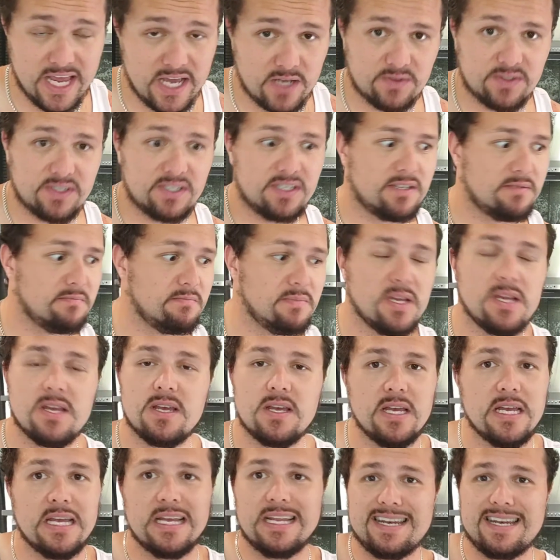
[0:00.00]
calcium,
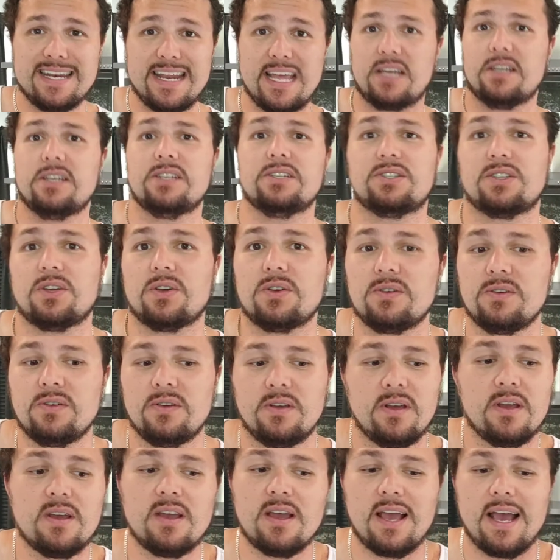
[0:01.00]
now you
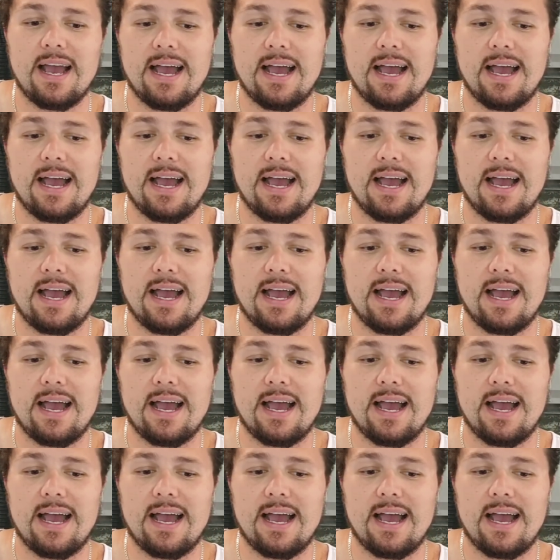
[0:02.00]
do.